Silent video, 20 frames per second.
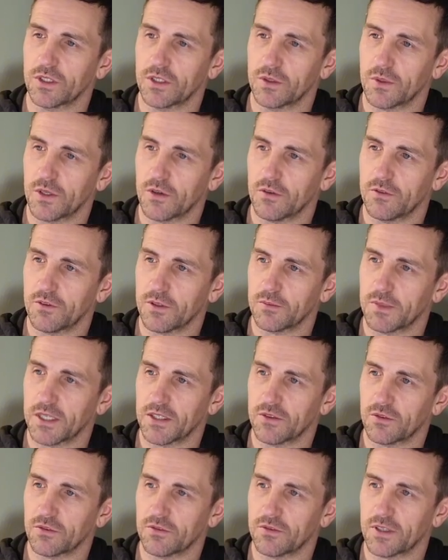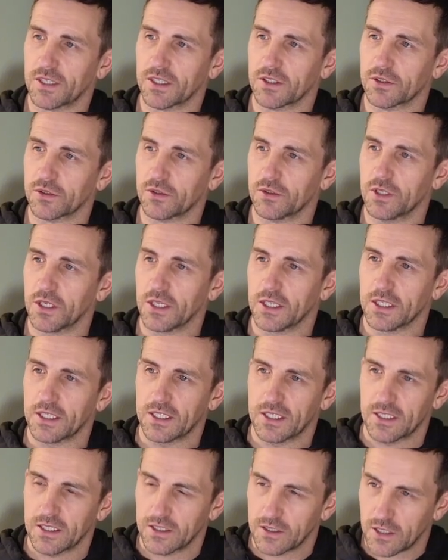well for me, I don't think so.
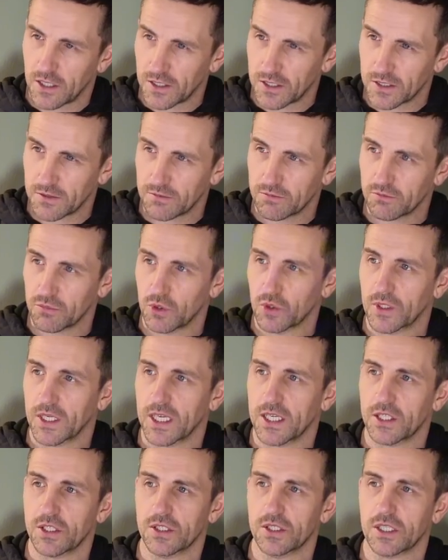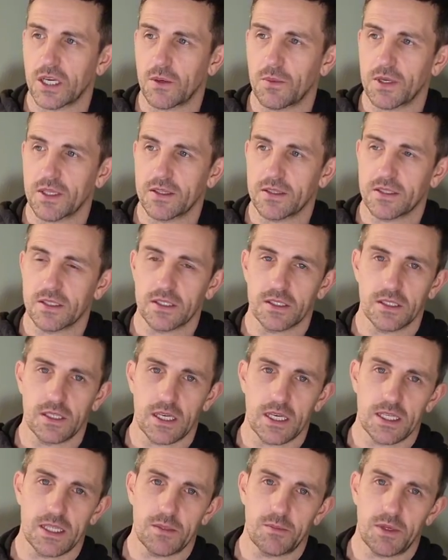Other locations that I went
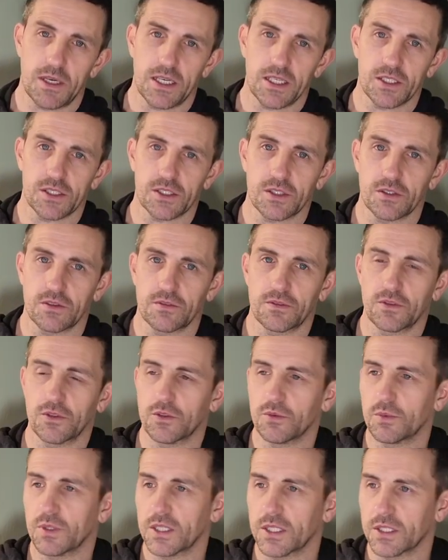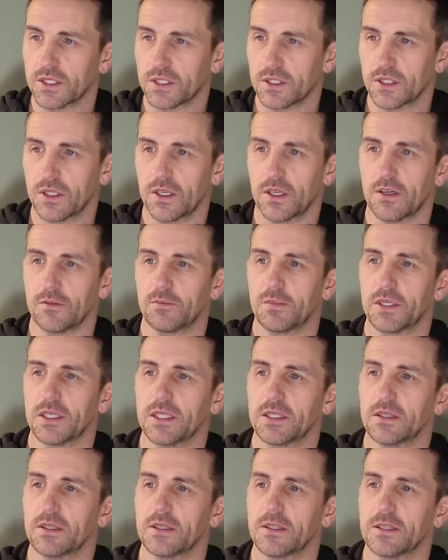to in the past few weeks have
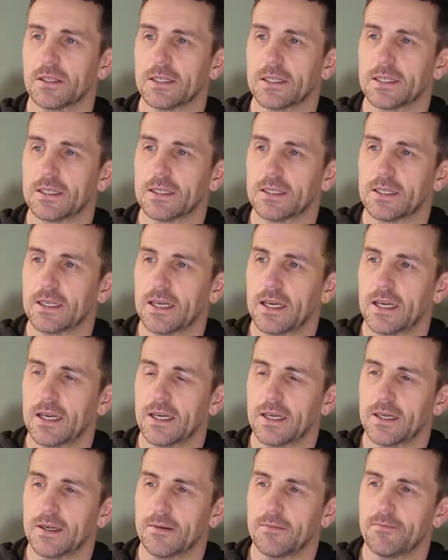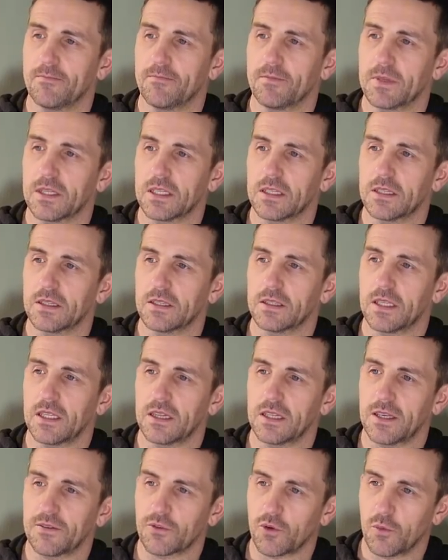been
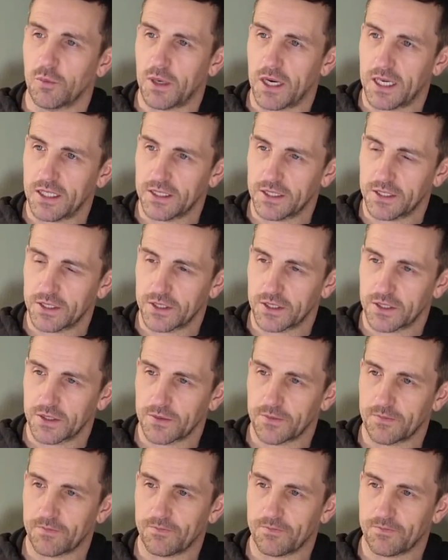Linlithgow Palace.